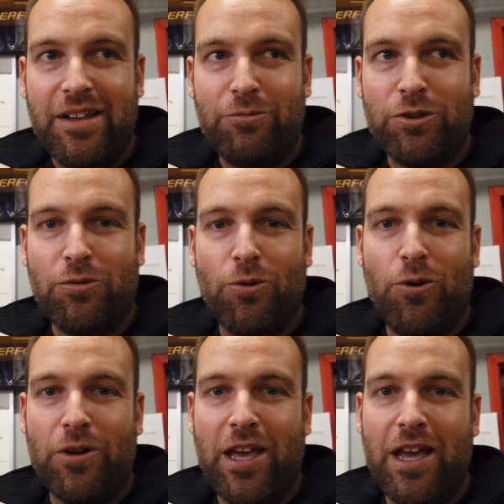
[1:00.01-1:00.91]
with the
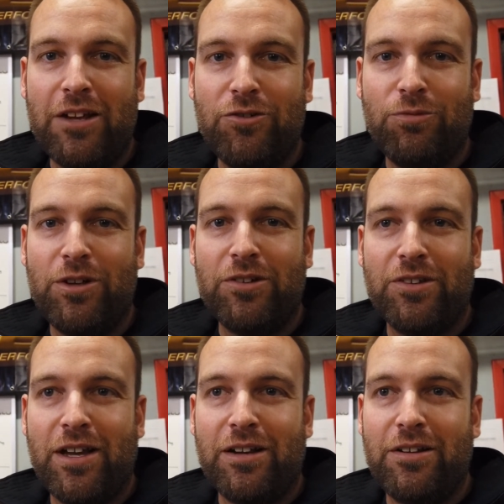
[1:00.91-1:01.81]
roll cage, we
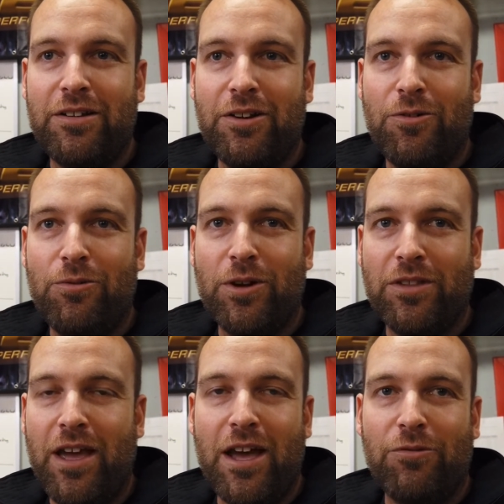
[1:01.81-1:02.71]
decided, you know,
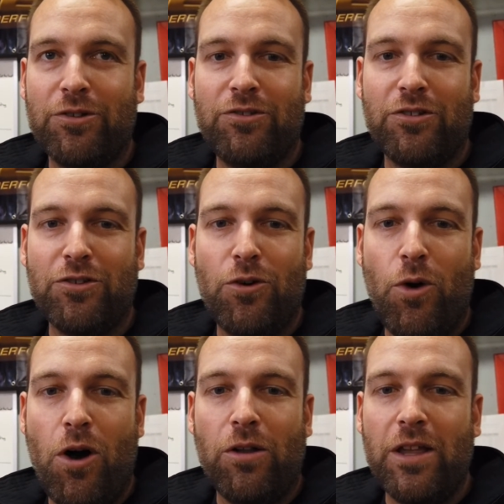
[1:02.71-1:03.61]
what the heck, let's just
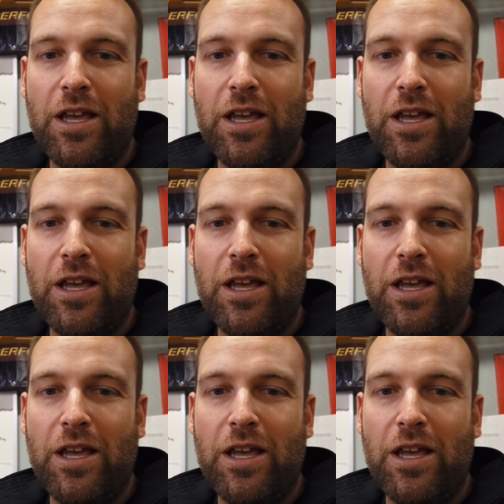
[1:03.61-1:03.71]
go all